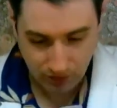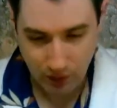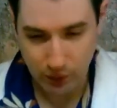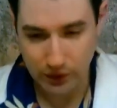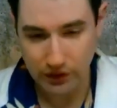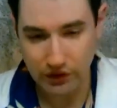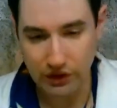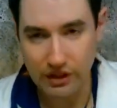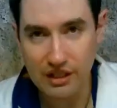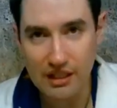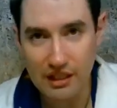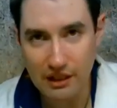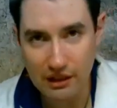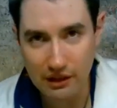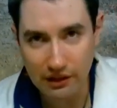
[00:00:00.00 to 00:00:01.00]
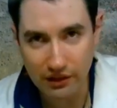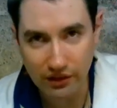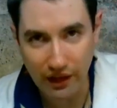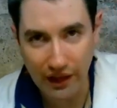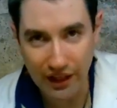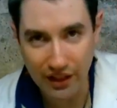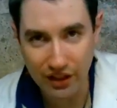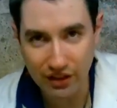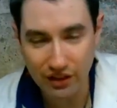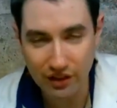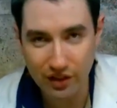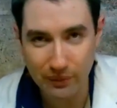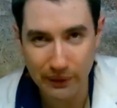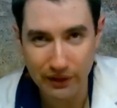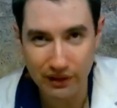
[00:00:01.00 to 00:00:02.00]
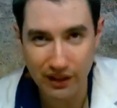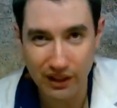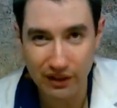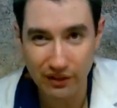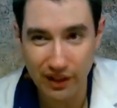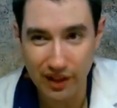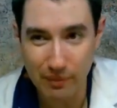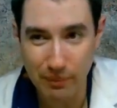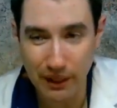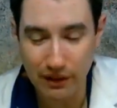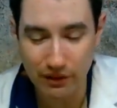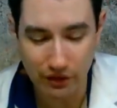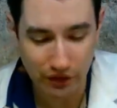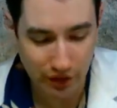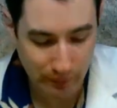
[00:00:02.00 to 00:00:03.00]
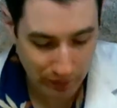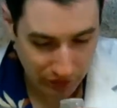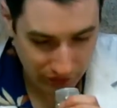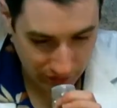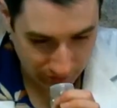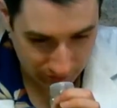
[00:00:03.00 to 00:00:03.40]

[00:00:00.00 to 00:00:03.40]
Whereas these actually smell kind of like pickles, almost,